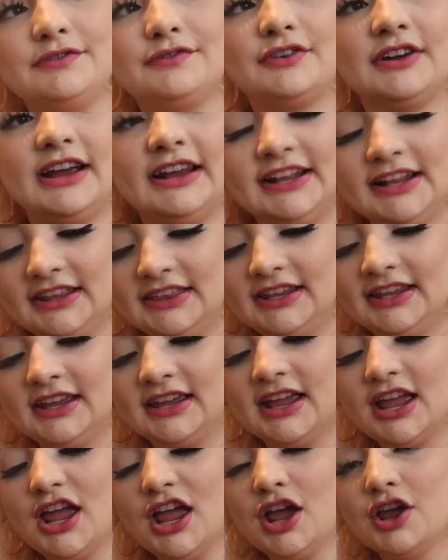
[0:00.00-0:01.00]
for
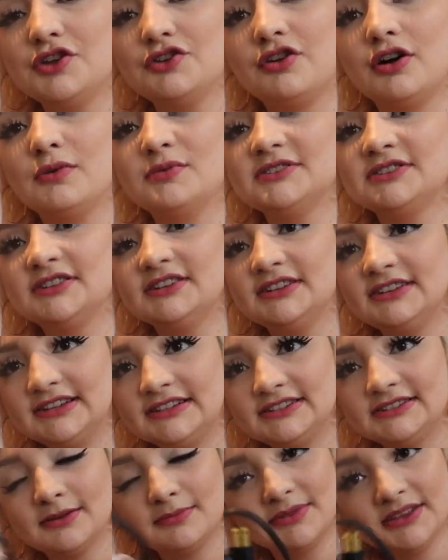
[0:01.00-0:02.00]
anything. You're always gonna need
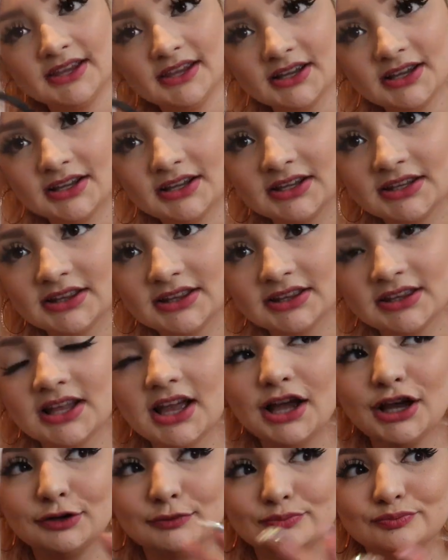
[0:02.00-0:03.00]
something
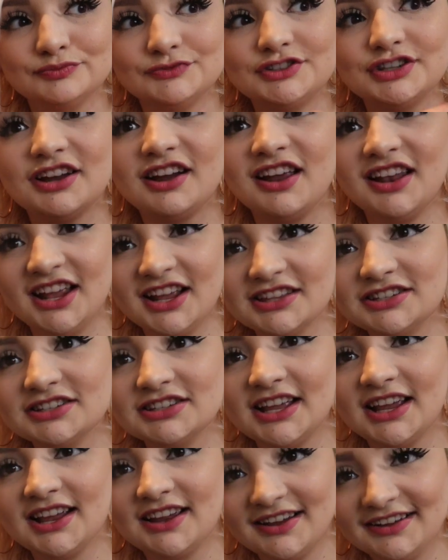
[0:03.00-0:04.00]
um, to connect to
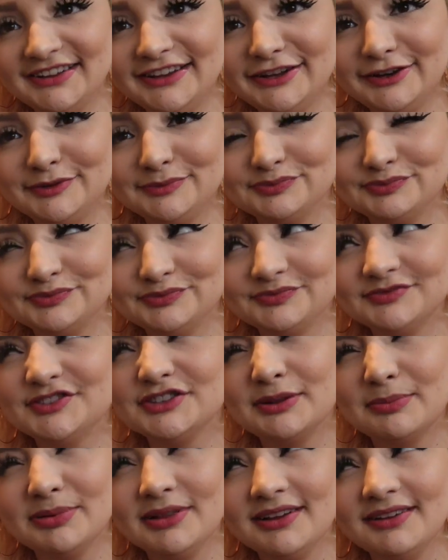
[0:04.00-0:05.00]
like, you know, to
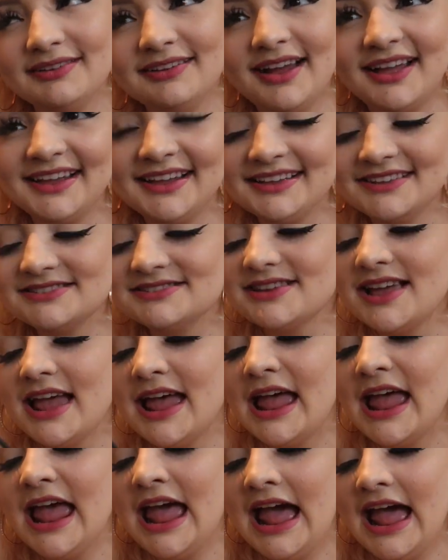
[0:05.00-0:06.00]
the plug, I guess.
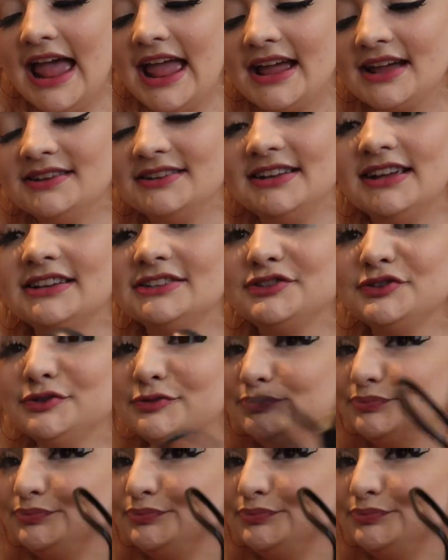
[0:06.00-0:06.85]
And yeah, so